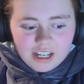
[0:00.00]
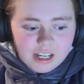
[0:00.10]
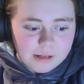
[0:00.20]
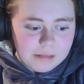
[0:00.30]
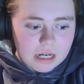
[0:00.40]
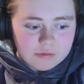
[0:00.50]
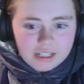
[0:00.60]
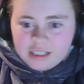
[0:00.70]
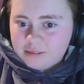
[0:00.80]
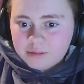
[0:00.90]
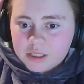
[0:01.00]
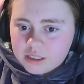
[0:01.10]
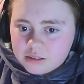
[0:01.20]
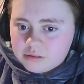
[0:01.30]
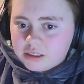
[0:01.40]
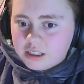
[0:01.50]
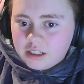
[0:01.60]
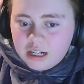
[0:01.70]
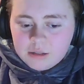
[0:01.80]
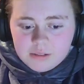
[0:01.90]
Um, I read
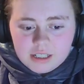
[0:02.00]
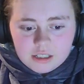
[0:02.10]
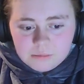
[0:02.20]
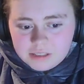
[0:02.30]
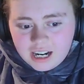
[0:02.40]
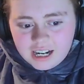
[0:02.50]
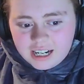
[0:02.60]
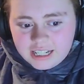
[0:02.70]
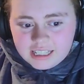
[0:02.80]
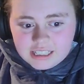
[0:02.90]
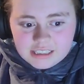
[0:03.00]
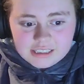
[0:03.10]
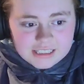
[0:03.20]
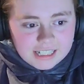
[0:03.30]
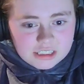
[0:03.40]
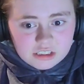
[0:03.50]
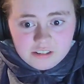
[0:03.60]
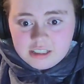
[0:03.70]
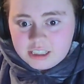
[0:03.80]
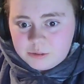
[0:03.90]
the I read um Kai and Zane's
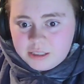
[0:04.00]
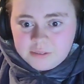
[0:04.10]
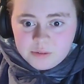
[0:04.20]
story last week.